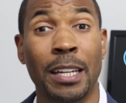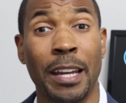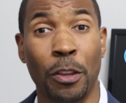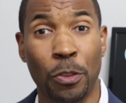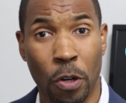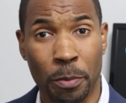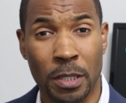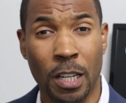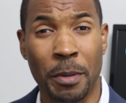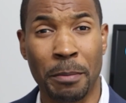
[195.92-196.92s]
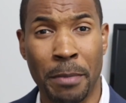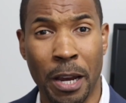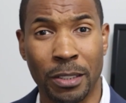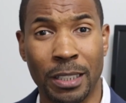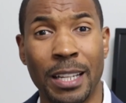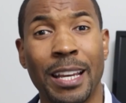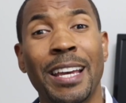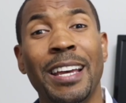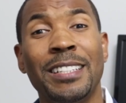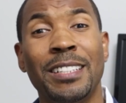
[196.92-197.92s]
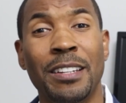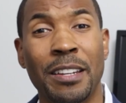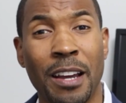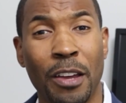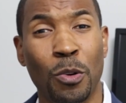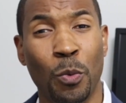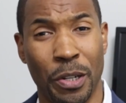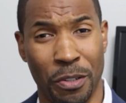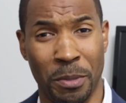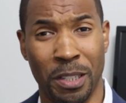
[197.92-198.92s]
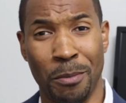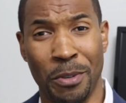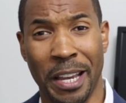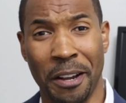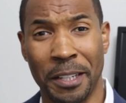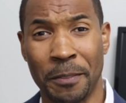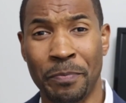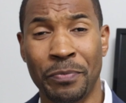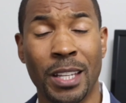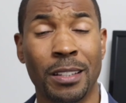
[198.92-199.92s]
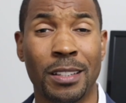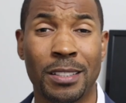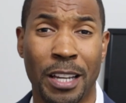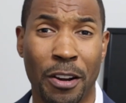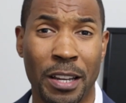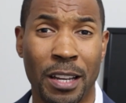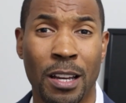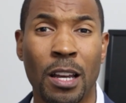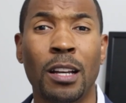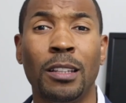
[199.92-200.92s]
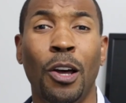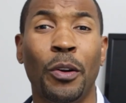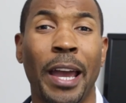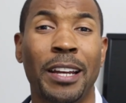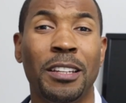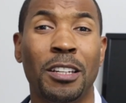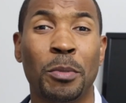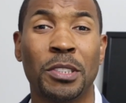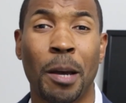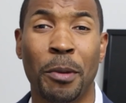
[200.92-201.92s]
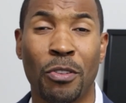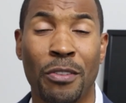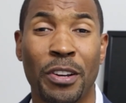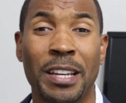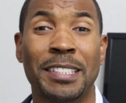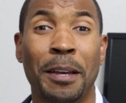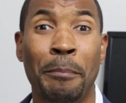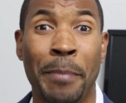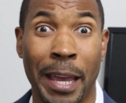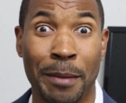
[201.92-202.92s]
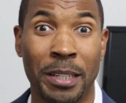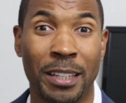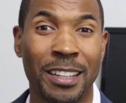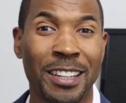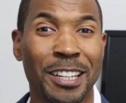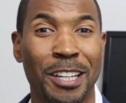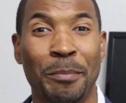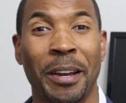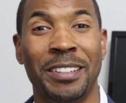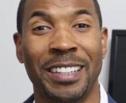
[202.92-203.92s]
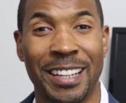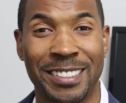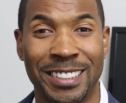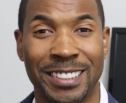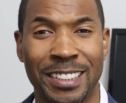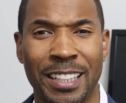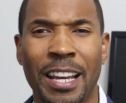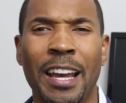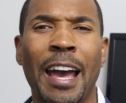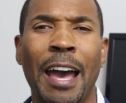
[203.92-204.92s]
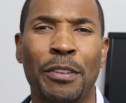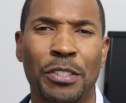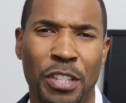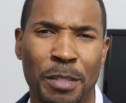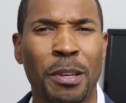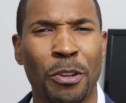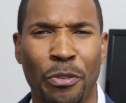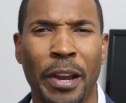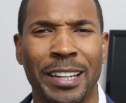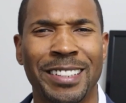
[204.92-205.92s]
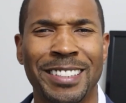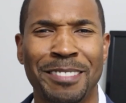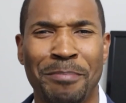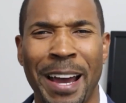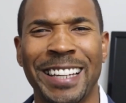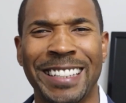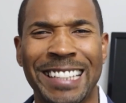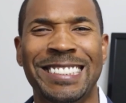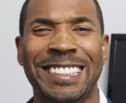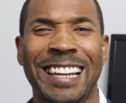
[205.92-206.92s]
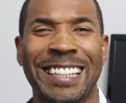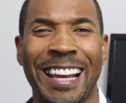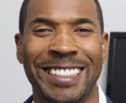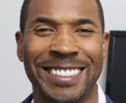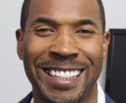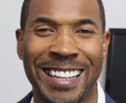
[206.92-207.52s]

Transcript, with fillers: Now, North Potomac, Maryland is another winner in Montgomery County. This area, located near the Potomac River, is a baby compared to Kensington, having just been created back in 1988.